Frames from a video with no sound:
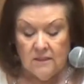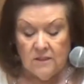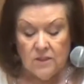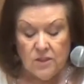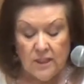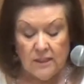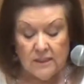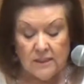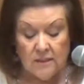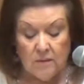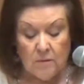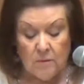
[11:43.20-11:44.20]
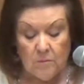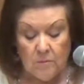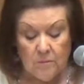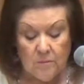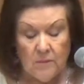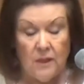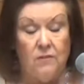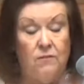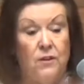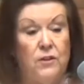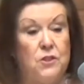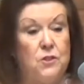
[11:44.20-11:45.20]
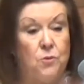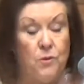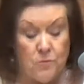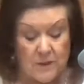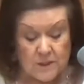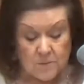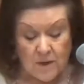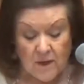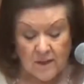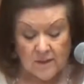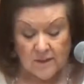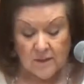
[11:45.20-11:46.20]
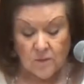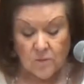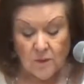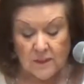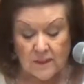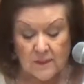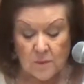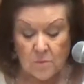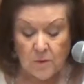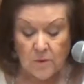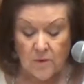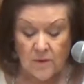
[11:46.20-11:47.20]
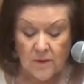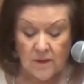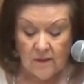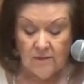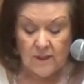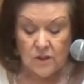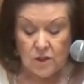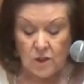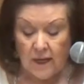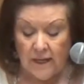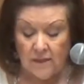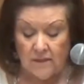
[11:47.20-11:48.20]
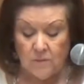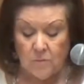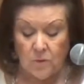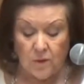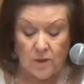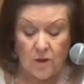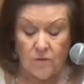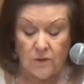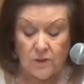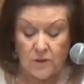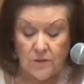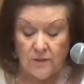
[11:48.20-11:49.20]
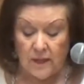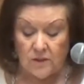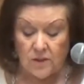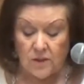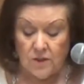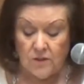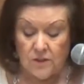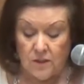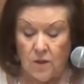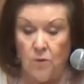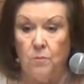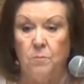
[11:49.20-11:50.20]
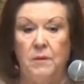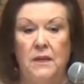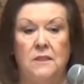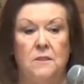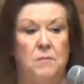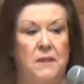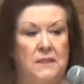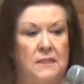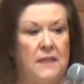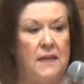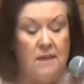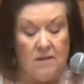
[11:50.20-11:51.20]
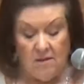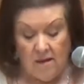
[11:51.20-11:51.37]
to just a very short response. What is the birth of this child born over 2,000 years ago mean to me today?